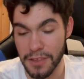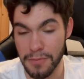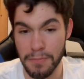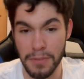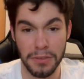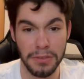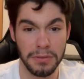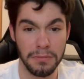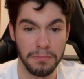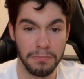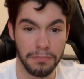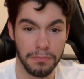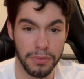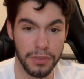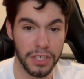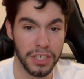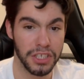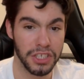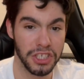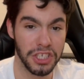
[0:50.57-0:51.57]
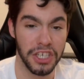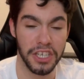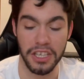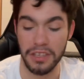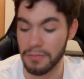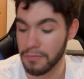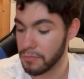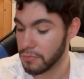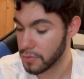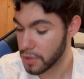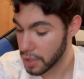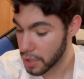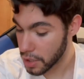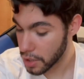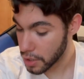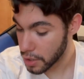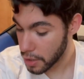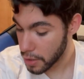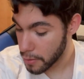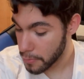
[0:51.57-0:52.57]
it's been pretty shitty.
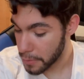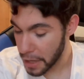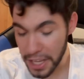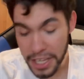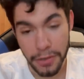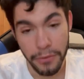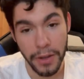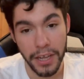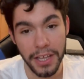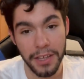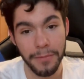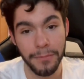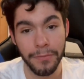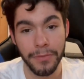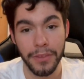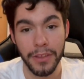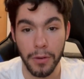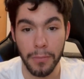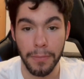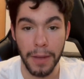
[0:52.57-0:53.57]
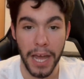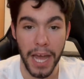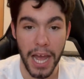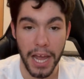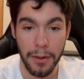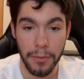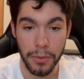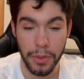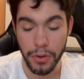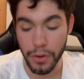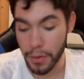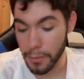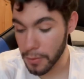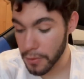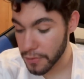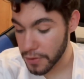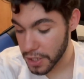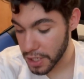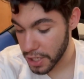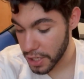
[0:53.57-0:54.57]
Anyway, we're back with a
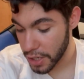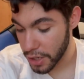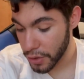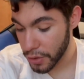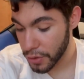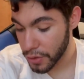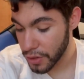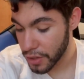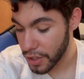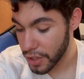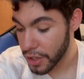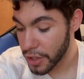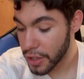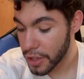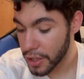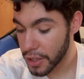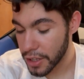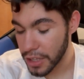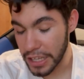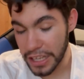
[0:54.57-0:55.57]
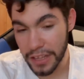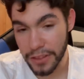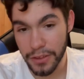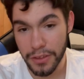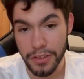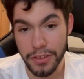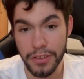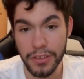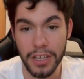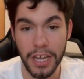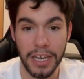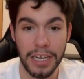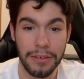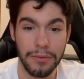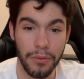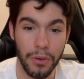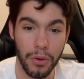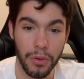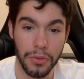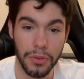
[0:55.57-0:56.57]
normal video, and this is kind
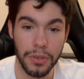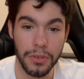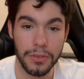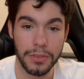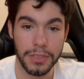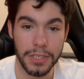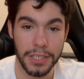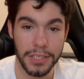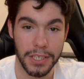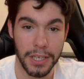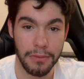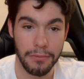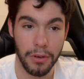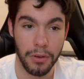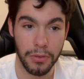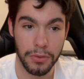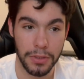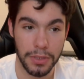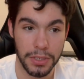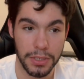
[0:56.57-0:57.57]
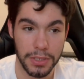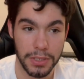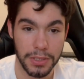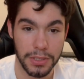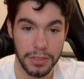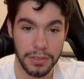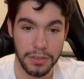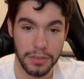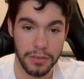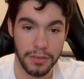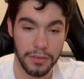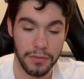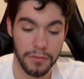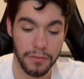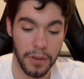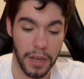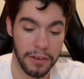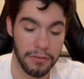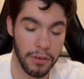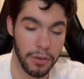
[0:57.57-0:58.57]
of old news because I wrote this
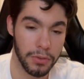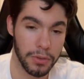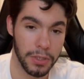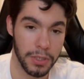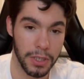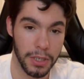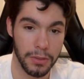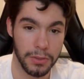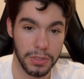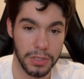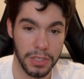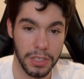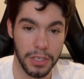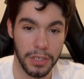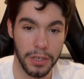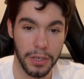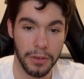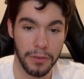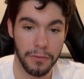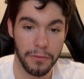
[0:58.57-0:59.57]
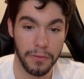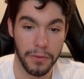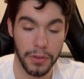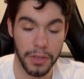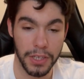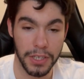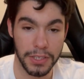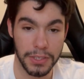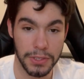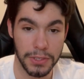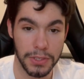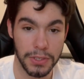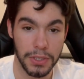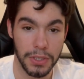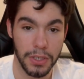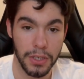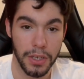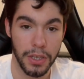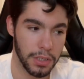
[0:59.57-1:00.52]
I wrote the notes here for this